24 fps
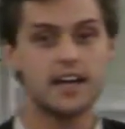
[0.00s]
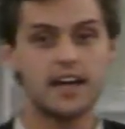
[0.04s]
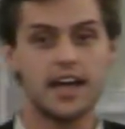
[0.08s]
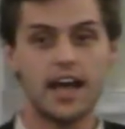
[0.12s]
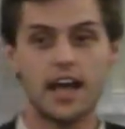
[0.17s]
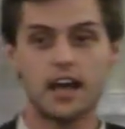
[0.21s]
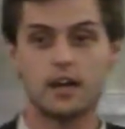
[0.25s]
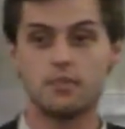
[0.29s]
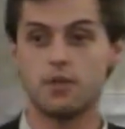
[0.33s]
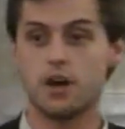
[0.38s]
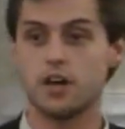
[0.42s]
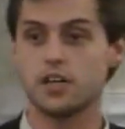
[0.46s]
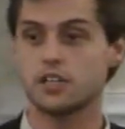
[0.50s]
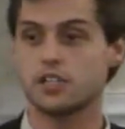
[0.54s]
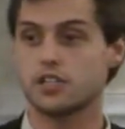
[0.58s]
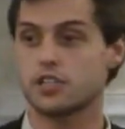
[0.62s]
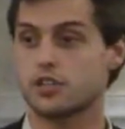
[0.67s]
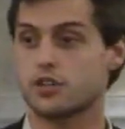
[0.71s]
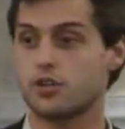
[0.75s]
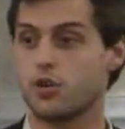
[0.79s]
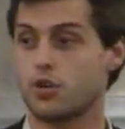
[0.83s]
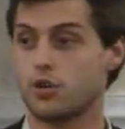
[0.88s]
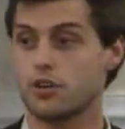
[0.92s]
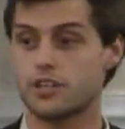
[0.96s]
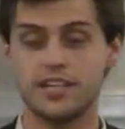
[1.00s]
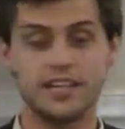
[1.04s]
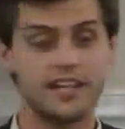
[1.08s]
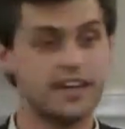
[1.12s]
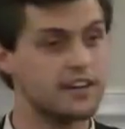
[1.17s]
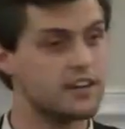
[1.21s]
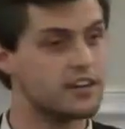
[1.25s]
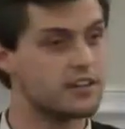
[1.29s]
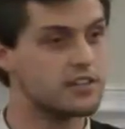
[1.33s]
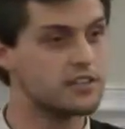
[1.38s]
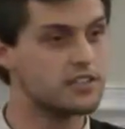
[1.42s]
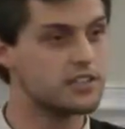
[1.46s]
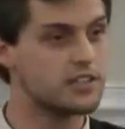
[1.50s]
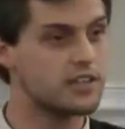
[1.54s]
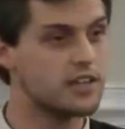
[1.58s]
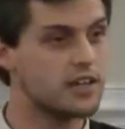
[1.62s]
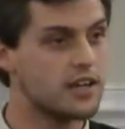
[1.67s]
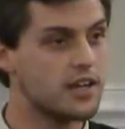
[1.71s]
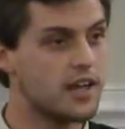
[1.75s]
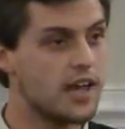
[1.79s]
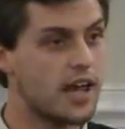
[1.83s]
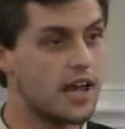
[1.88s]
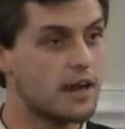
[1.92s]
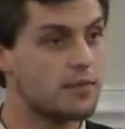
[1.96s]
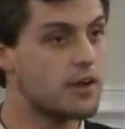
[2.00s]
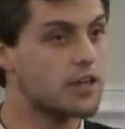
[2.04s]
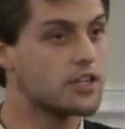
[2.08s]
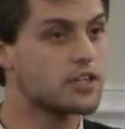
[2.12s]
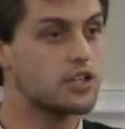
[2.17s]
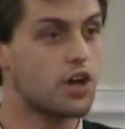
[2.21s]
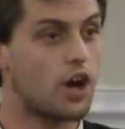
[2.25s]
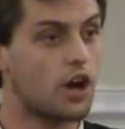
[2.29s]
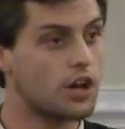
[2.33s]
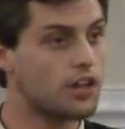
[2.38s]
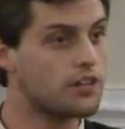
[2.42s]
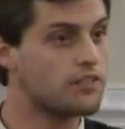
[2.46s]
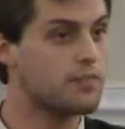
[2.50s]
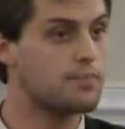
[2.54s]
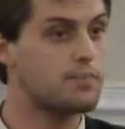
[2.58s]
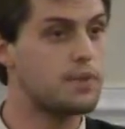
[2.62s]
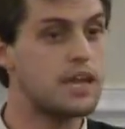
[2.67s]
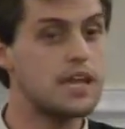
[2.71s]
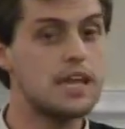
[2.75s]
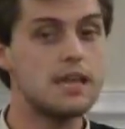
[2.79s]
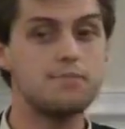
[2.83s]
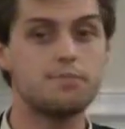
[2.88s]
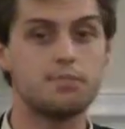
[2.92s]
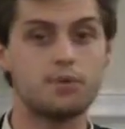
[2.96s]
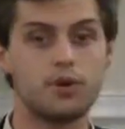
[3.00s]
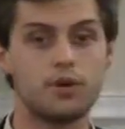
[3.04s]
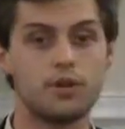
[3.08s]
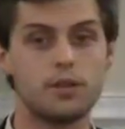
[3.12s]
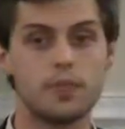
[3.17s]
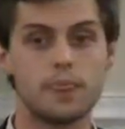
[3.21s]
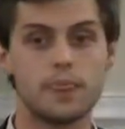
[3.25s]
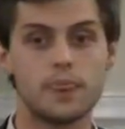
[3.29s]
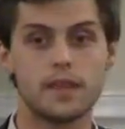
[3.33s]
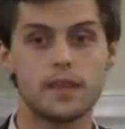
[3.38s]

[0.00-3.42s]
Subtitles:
and amongst the courtiers and amongst all of the people